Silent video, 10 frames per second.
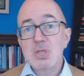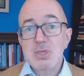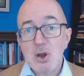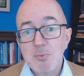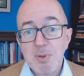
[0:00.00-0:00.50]

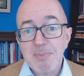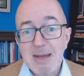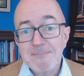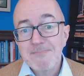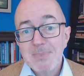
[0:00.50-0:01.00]
therapy
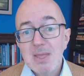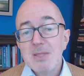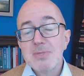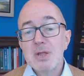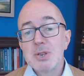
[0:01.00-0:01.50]
ban,
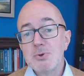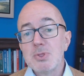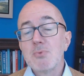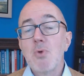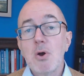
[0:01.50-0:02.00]
they're doing
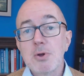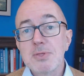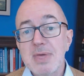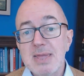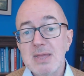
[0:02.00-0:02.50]
the wrong
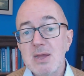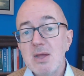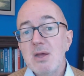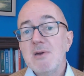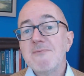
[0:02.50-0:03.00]
thing
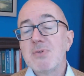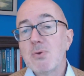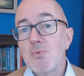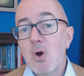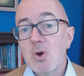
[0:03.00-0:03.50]
for the
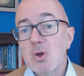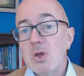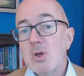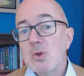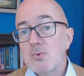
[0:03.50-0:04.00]
wrong
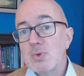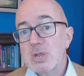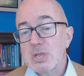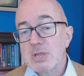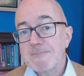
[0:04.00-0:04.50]

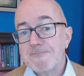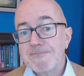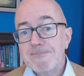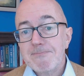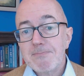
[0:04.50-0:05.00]
reasons.
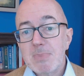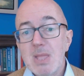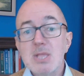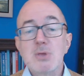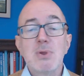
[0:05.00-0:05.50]

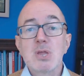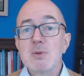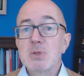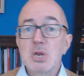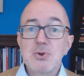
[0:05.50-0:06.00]
So when it
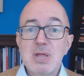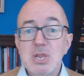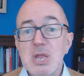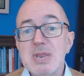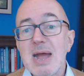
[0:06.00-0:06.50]
comes to
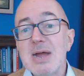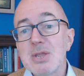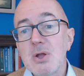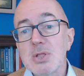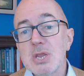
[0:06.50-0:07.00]
transgender
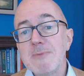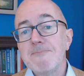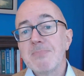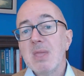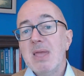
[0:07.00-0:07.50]
ideology,
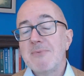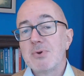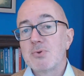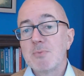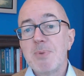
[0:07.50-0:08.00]
if you
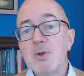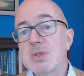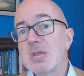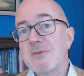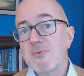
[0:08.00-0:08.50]
want to oppose
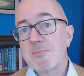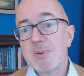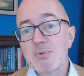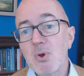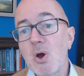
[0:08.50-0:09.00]
it, if you want
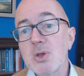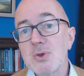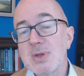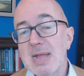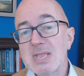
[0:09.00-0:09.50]
people to argue
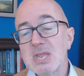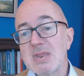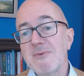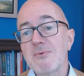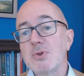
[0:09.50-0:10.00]
against it,
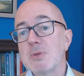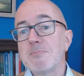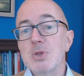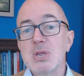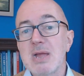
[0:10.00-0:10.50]
if you want it
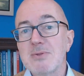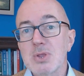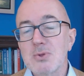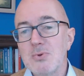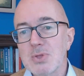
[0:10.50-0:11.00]
pushing out of
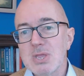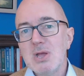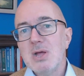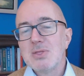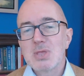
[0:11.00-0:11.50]
schools,
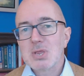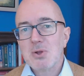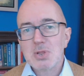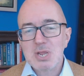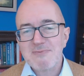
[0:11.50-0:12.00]
the
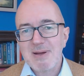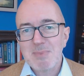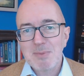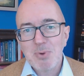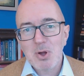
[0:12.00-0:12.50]
Scottish
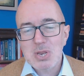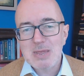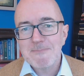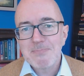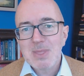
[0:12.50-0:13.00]
Family
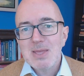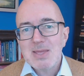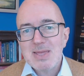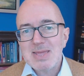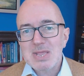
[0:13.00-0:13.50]
Party
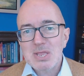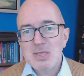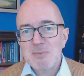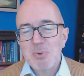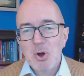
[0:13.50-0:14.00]
is
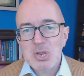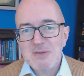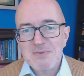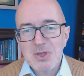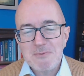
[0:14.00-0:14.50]
the party
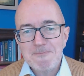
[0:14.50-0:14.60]
for you.